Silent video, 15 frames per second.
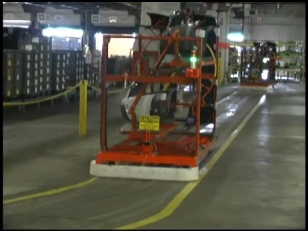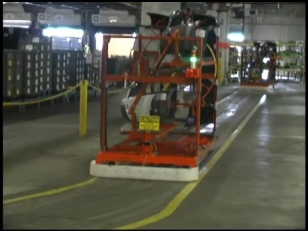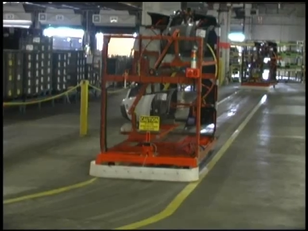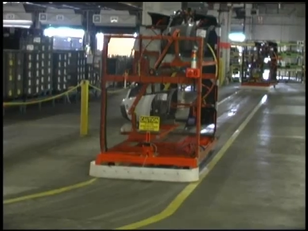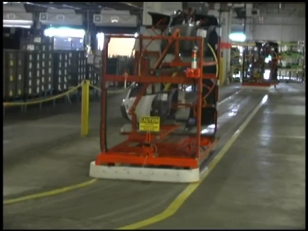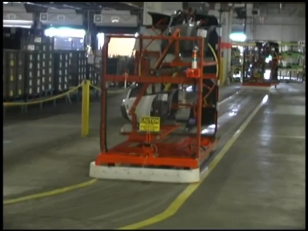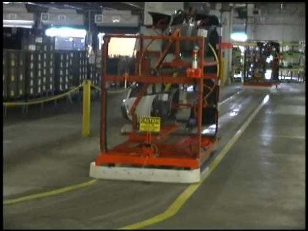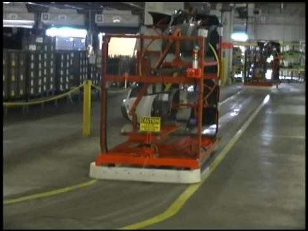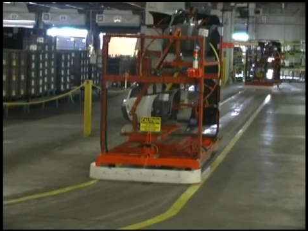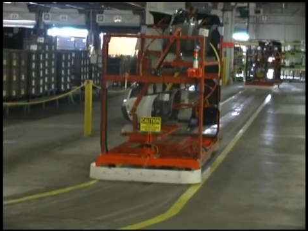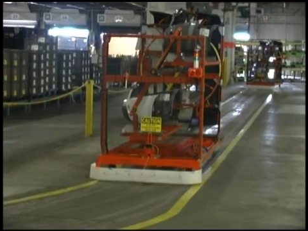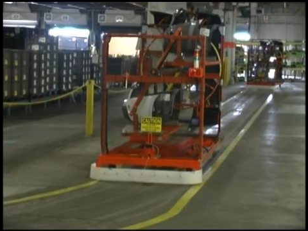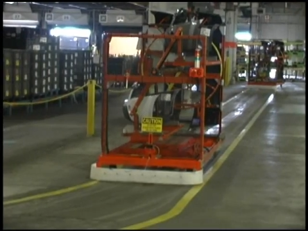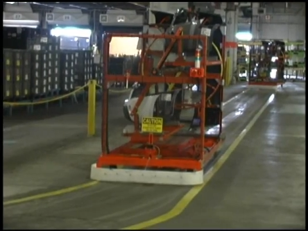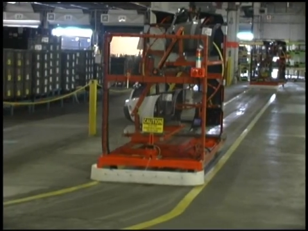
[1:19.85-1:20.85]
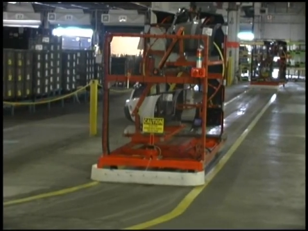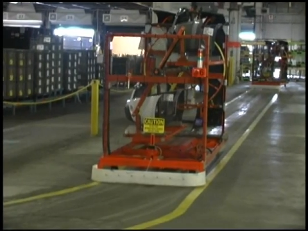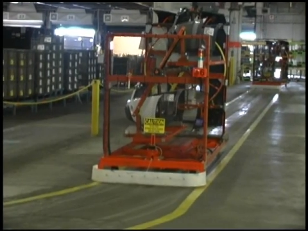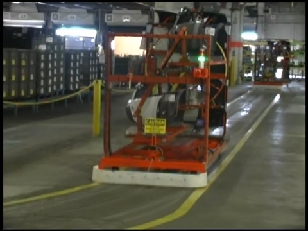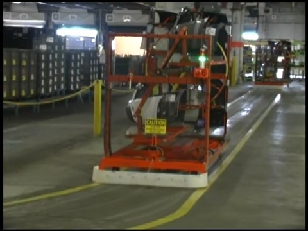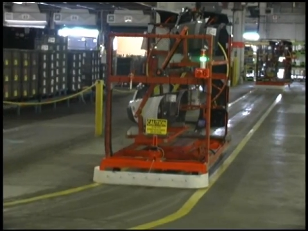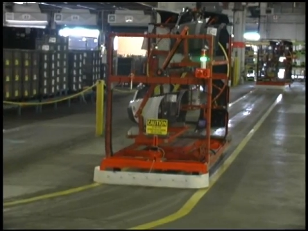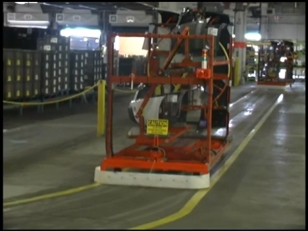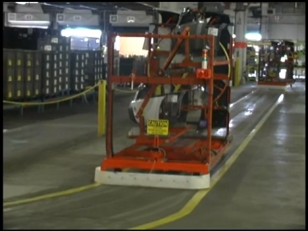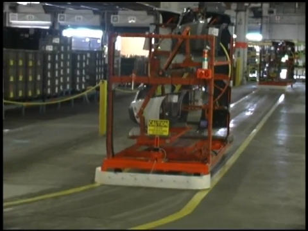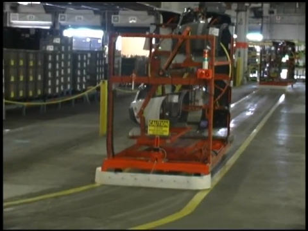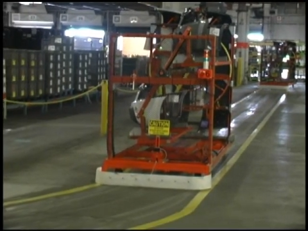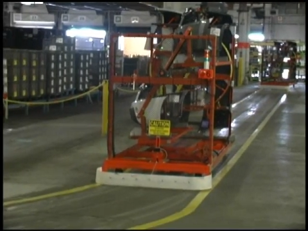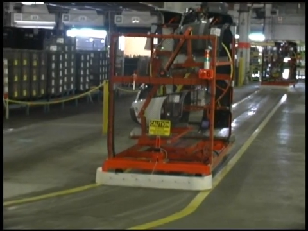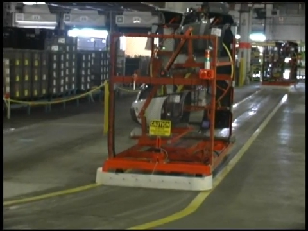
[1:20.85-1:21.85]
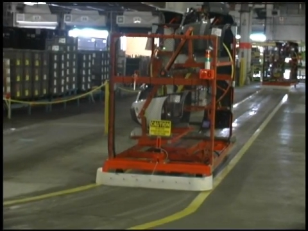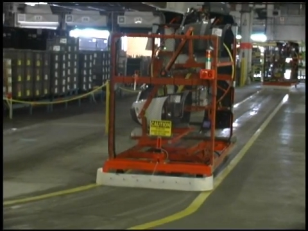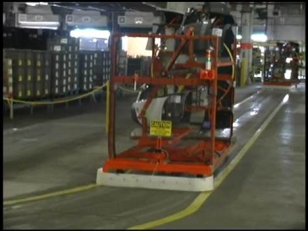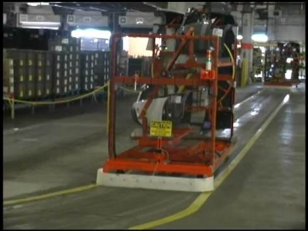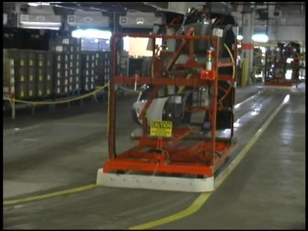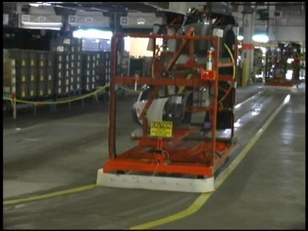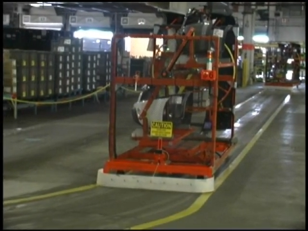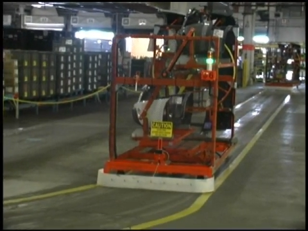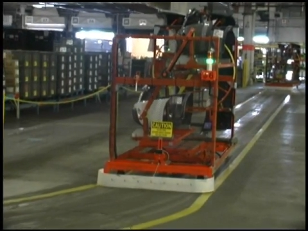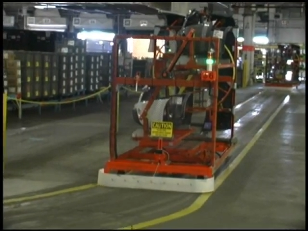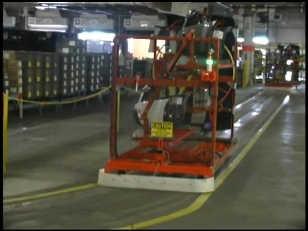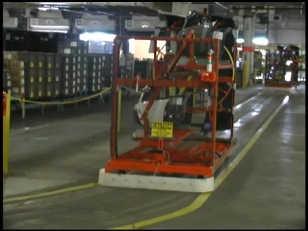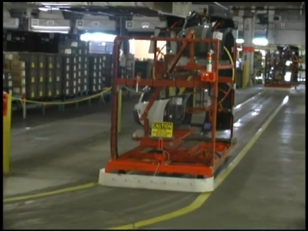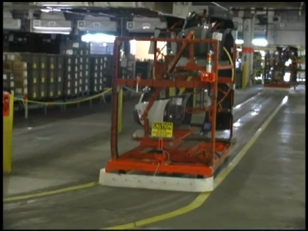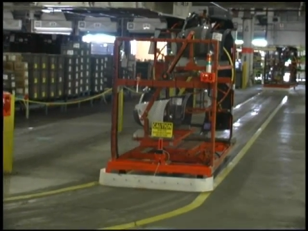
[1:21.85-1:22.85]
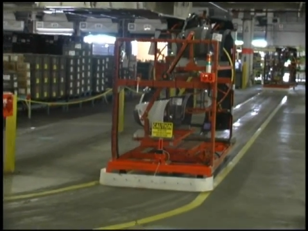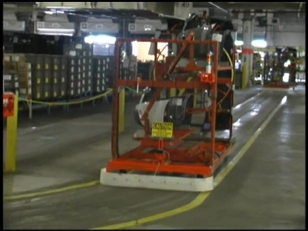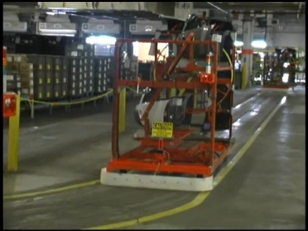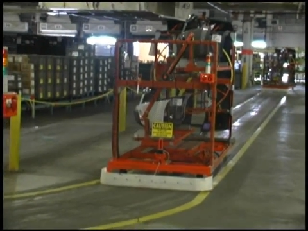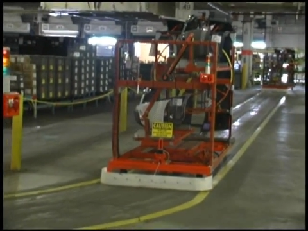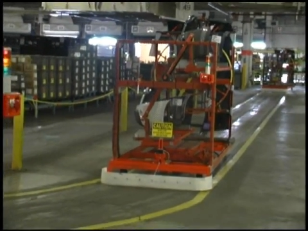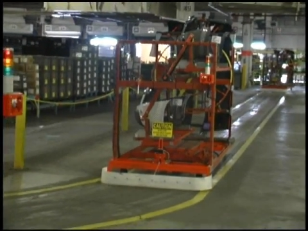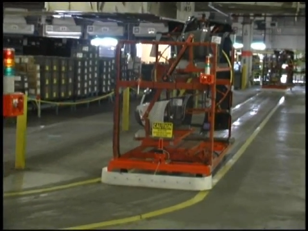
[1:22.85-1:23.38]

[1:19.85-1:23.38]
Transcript: Nobody's mouth can be seen.